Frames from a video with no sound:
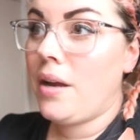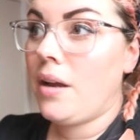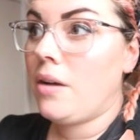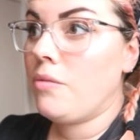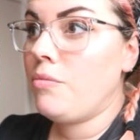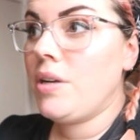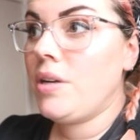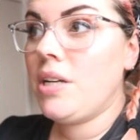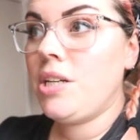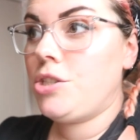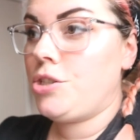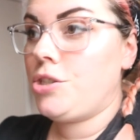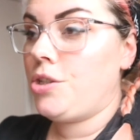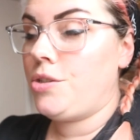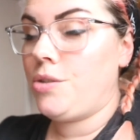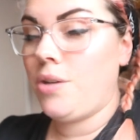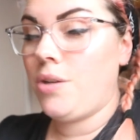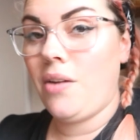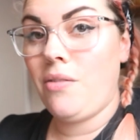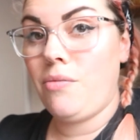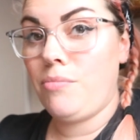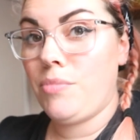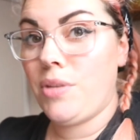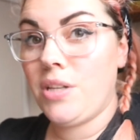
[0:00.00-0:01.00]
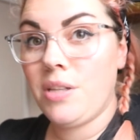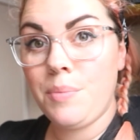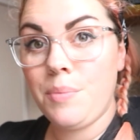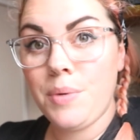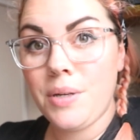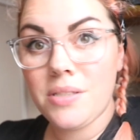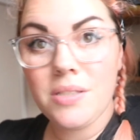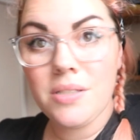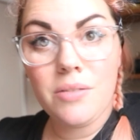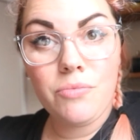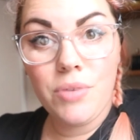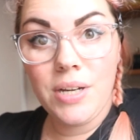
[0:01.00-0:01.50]
I really should do it every month
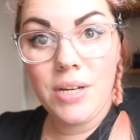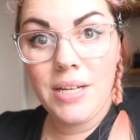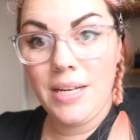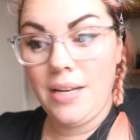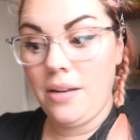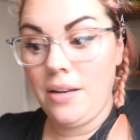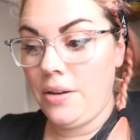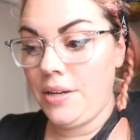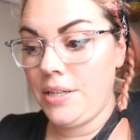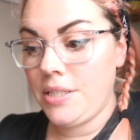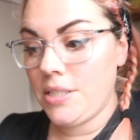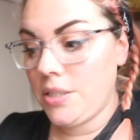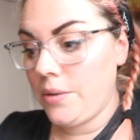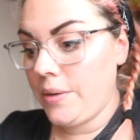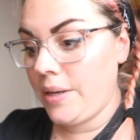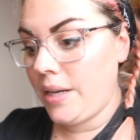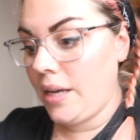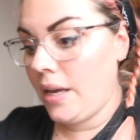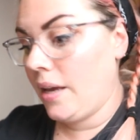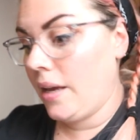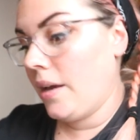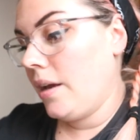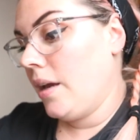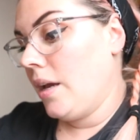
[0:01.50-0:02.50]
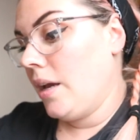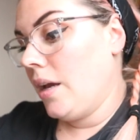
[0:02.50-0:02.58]
because I really like doing it.